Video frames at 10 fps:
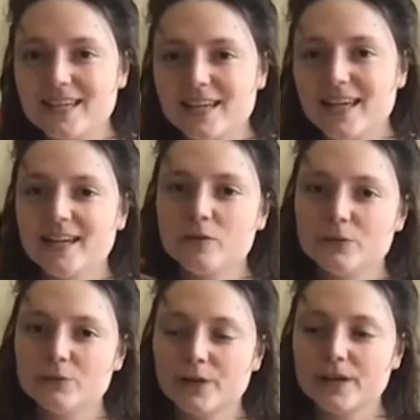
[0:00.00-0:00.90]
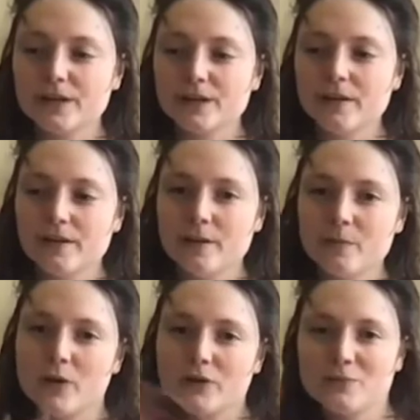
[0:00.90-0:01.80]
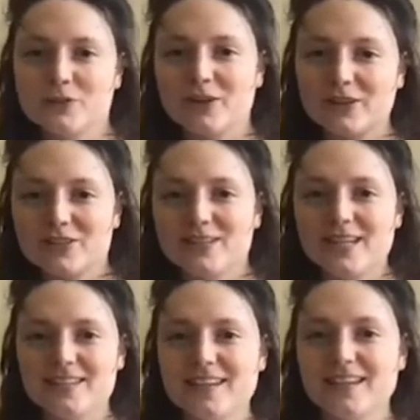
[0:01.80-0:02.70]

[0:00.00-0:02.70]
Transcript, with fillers: And I would work uh, post production, let's say.